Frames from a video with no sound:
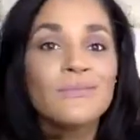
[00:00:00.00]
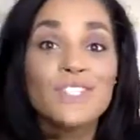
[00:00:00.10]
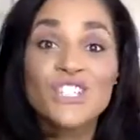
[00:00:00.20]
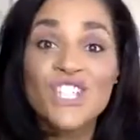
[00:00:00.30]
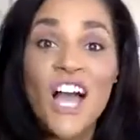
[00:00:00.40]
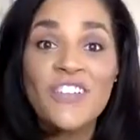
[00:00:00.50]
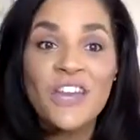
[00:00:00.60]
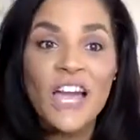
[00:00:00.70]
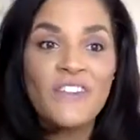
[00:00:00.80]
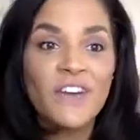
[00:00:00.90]
Shock
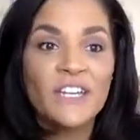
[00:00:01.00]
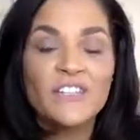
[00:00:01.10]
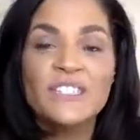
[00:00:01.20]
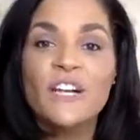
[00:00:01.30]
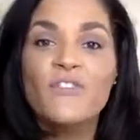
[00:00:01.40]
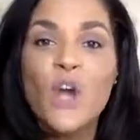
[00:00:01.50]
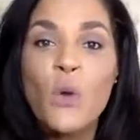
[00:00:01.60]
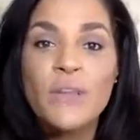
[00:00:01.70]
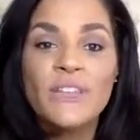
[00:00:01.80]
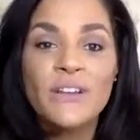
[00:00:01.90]
the life out of yourself.
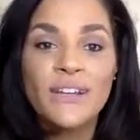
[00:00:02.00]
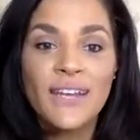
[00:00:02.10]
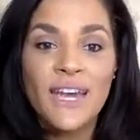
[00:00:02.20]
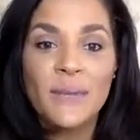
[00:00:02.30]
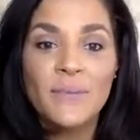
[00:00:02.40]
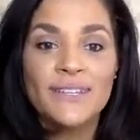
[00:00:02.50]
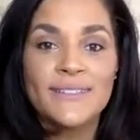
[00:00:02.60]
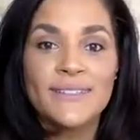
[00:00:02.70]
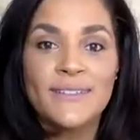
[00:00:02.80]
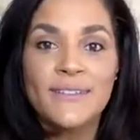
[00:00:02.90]
Go in there and
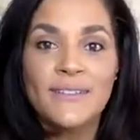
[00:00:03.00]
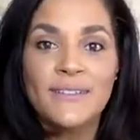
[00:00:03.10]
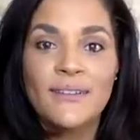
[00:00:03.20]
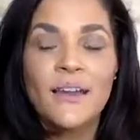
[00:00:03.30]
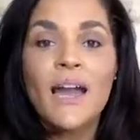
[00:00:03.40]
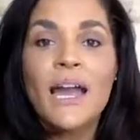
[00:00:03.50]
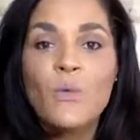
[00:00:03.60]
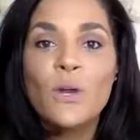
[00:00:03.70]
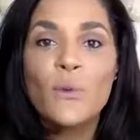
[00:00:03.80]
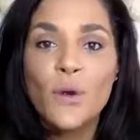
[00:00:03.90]
comment,
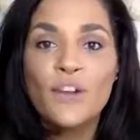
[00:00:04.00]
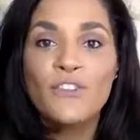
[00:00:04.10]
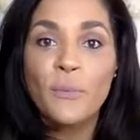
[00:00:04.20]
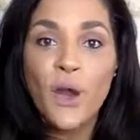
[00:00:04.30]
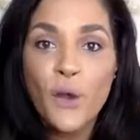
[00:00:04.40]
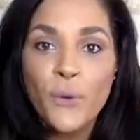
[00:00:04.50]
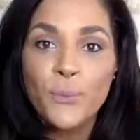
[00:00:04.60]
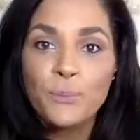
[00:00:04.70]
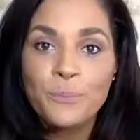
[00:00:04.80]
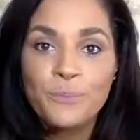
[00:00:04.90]
I want to work from
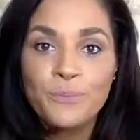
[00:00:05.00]
home.